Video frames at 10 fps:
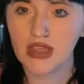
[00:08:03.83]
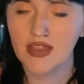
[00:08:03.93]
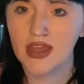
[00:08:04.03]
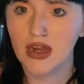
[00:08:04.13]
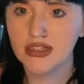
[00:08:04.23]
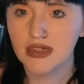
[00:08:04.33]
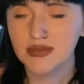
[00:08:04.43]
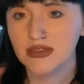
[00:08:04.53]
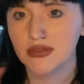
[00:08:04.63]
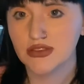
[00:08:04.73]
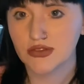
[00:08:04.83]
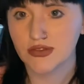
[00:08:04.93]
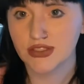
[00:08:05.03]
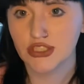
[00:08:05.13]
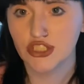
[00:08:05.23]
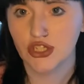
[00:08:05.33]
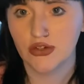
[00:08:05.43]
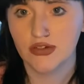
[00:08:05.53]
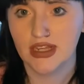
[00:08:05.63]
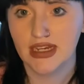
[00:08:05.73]
The autopsy results
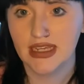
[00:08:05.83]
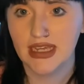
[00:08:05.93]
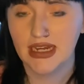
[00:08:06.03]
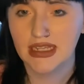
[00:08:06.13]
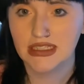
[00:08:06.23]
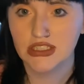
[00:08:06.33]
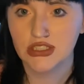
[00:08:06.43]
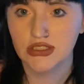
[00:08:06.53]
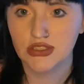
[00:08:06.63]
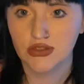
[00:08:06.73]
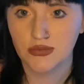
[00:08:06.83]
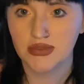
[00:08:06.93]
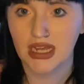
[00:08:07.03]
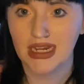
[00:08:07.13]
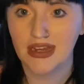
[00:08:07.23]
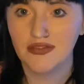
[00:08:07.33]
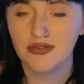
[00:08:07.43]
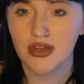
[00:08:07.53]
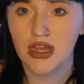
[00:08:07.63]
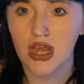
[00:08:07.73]
showed that he had consumed enough
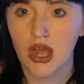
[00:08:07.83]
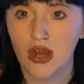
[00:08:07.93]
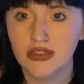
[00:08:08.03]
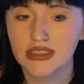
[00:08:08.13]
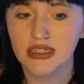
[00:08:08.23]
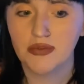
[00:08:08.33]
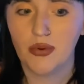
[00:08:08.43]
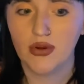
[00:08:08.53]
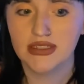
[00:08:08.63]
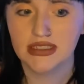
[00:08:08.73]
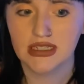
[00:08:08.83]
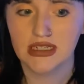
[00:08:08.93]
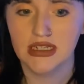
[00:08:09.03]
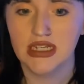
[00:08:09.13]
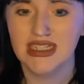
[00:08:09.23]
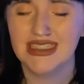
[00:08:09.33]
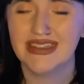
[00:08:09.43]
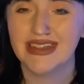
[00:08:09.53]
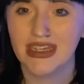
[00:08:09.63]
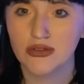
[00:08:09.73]
arsenic poison
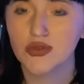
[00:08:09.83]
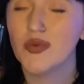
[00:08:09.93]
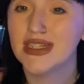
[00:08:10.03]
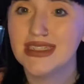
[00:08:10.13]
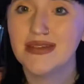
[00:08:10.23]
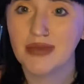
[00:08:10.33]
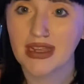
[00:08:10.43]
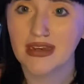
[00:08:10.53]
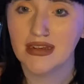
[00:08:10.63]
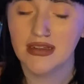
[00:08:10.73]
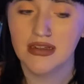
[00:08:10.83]
to kill 20 men.